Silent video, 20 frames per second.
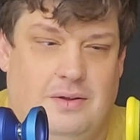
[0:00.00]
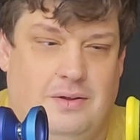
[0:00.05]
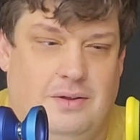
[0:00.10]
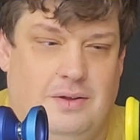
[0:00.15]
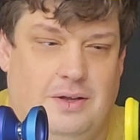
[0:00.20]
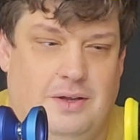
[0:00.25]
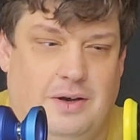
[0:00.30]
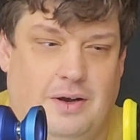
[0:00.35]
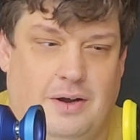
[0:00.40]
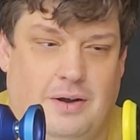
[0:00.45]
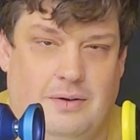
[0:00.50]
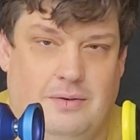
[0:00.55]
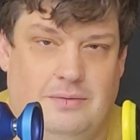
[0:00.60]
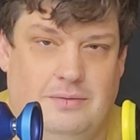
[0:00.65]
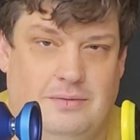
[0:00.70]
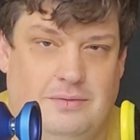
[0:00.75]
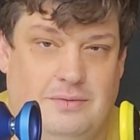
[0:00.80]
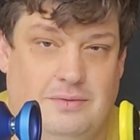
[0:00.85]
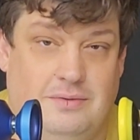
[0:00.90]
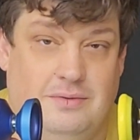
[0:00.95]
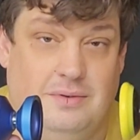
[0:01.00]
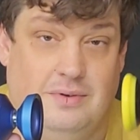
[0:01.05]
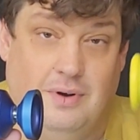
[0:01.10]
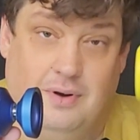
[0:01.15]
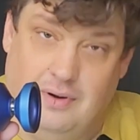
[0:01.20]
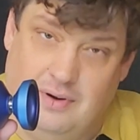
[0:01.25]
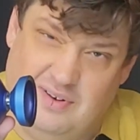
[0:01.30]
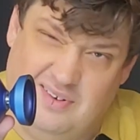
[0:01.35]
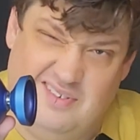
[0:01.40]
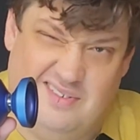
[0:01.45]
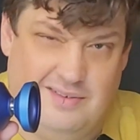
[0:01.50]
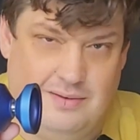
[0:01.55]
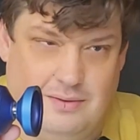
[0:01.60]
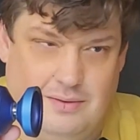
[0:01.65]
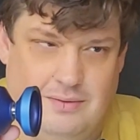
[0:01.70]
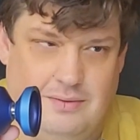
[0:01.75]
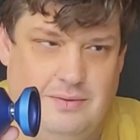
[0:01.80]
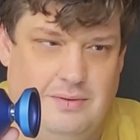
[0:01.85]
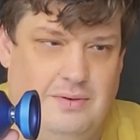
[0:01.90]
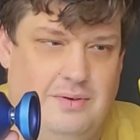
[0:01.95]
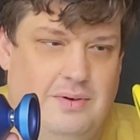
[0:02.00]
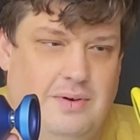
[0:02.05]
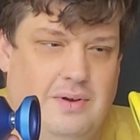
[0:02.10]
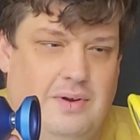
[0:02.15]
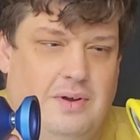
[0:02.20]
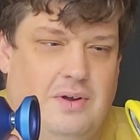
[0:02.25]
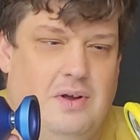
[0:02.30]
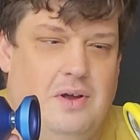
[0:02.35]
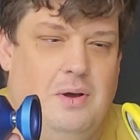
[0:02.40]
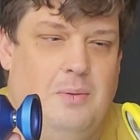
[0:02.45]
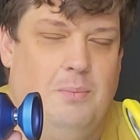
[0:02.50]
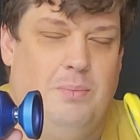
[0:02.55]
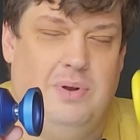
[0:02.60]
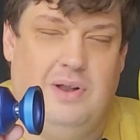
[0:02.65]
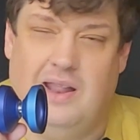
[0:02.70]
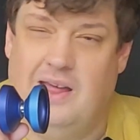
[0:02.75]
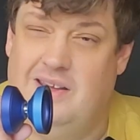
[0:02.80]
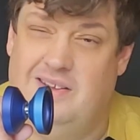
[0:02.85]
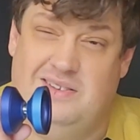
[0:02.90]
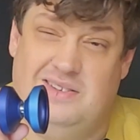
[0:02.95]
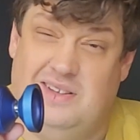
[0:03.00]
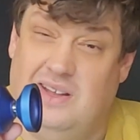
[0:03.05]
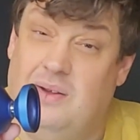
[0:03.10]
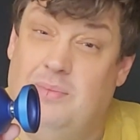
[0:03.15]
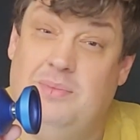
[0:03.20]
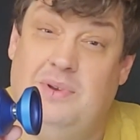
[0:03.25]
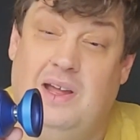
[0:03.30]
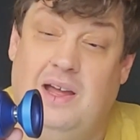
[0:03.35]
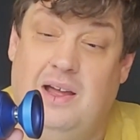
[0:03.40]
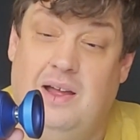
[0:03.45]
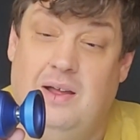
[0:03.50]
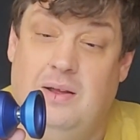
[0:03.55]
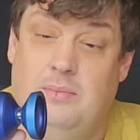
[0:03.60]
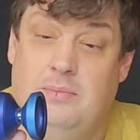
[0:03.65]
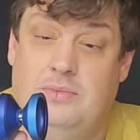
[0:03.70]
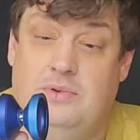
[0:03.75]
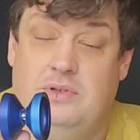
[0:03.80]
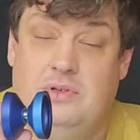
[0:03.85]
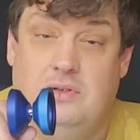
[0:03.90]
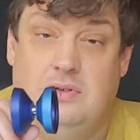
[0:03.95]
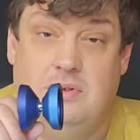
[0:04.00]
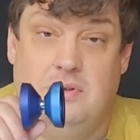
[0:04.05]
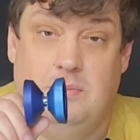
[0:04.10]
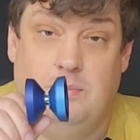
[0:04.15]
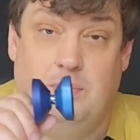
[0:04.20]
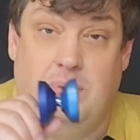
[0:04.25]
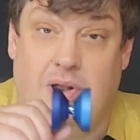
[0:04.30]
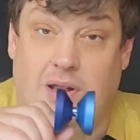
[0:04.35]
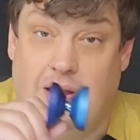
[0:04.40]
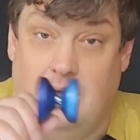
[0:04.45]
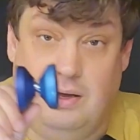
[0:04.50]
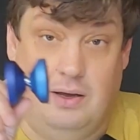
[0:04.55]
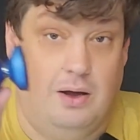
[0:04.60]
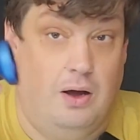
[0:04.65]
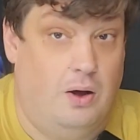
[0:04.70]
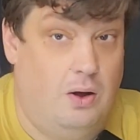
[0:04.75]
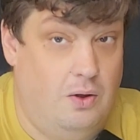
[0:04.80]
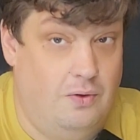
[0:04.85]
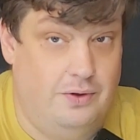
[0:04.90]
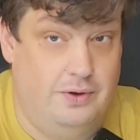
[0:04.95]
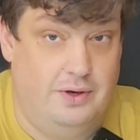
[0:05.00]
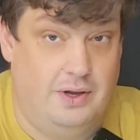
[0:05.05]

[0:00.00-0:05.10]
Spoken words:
You know, play sometimes, play all the